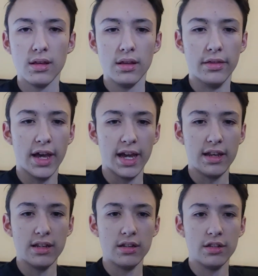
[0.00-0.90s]
that
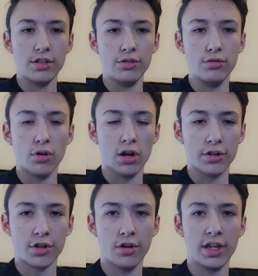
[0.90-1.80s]
you are
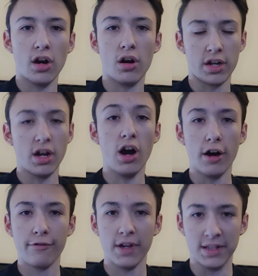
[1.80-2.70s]
turning on and
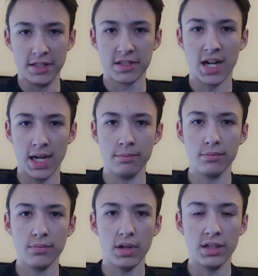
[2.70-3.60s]
off at this time,
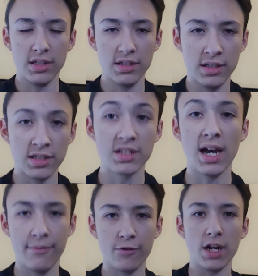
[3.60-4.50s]
in this
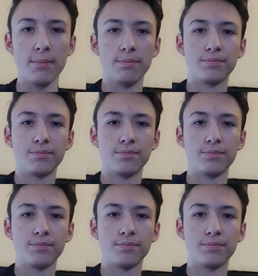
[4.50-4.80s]
time frame,